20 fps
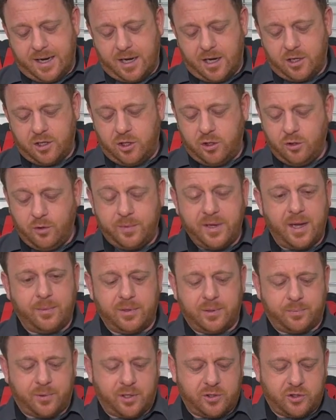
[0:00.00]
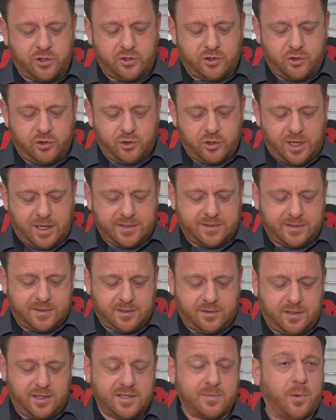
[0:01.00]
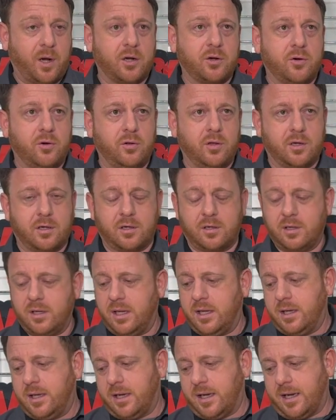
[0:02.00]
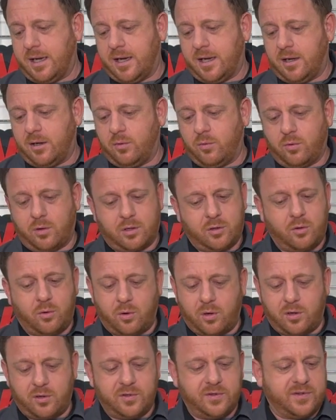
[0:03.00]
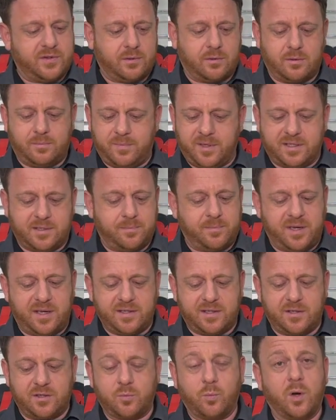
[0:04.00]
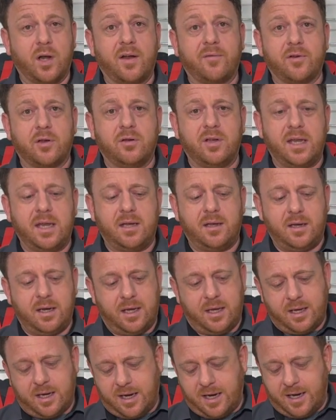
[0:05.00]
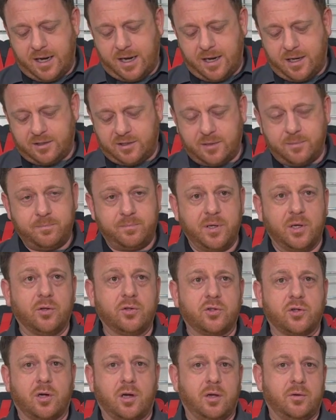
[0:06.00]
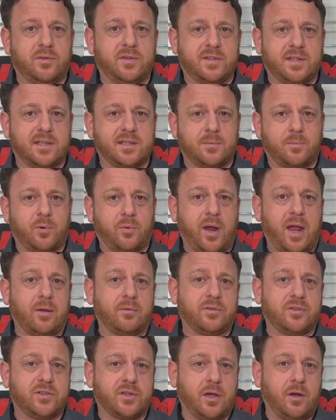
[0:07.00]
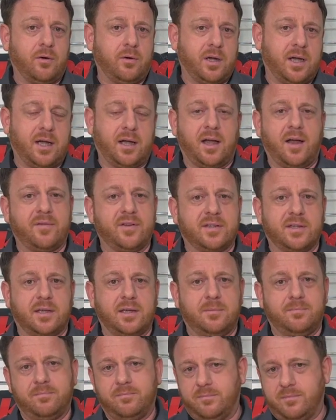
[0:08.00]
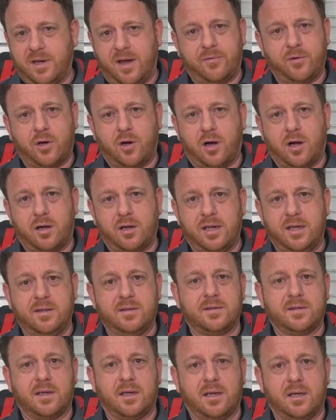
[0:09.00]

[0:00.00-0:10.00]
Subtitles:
you'll be able to purchase just the smart cooler or cores or bits and pieces, whatever you need to build your own system around. So obviously every car needs